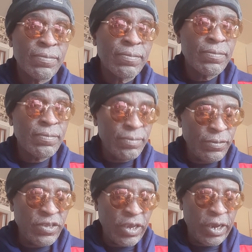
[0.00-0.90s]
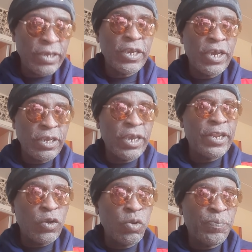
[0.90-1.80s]
Yeah.
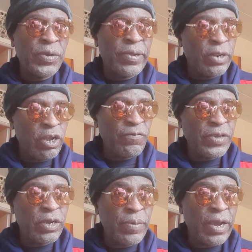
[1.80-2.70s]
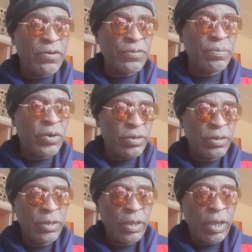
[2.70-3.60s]
They're good people. They love Eek-A-Mouse.
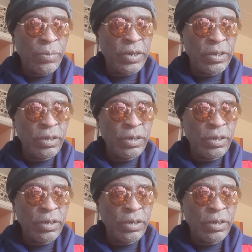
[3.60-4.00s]
But, I mean...